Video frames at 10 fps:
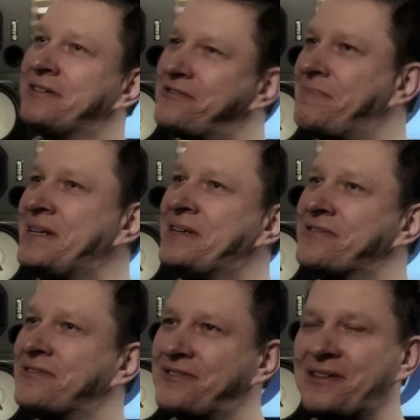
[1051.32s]

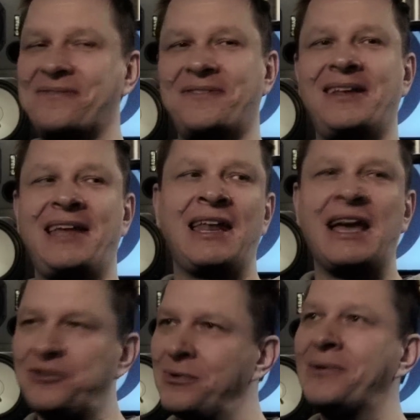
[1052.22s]
speakers and stuff like that. And
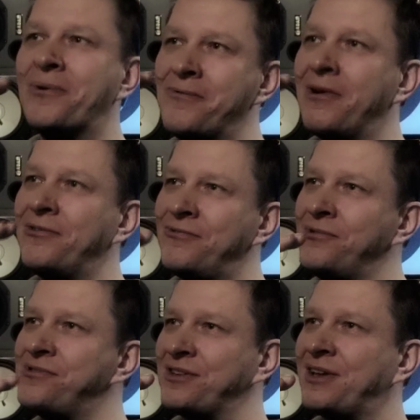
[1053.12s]
they do a little
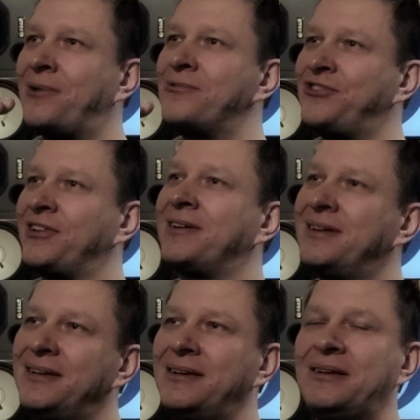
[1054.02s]
Roots and Culture
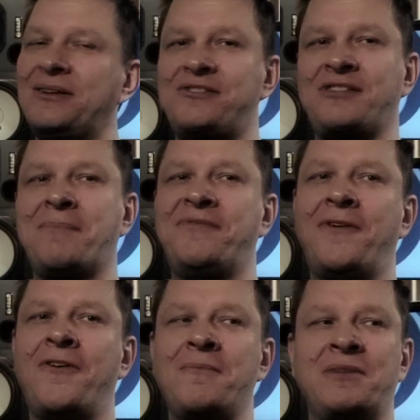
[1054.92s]

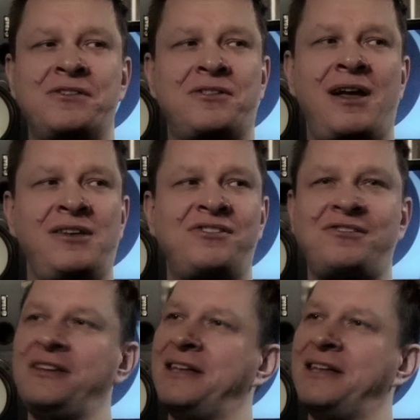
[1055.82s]
sub-forum. And it's like, you see the